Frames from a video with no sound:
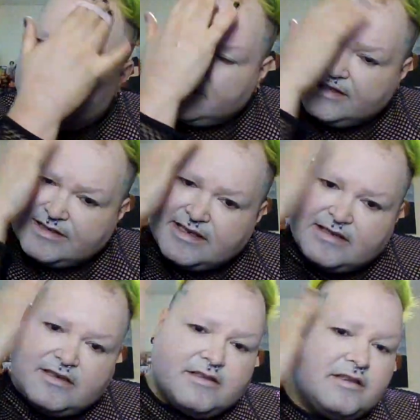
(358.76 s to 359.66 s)

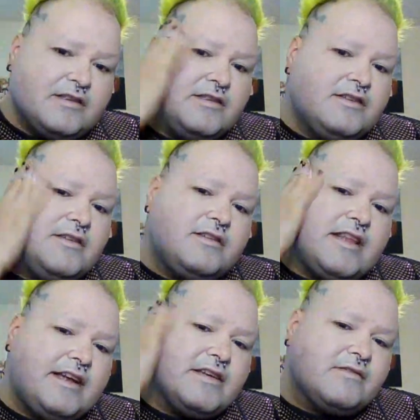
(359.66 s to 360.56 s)
Listen,
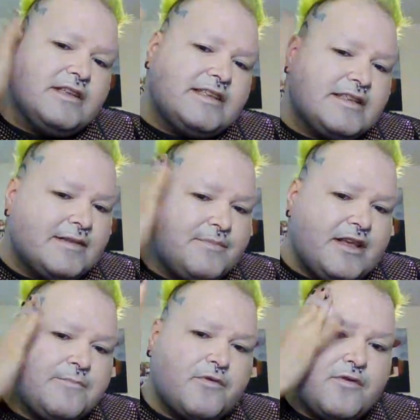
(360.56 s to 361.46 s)
they don't listen.
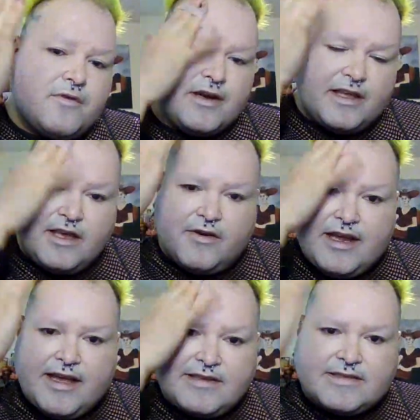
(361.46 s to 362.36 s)
People who are
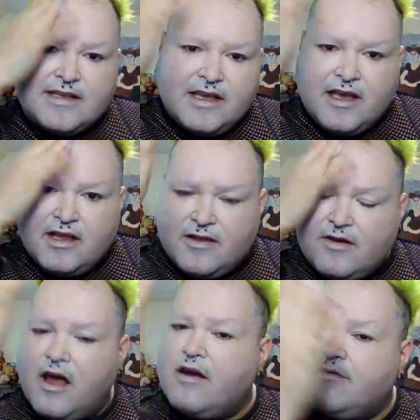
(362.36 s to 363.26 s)
curious, they're not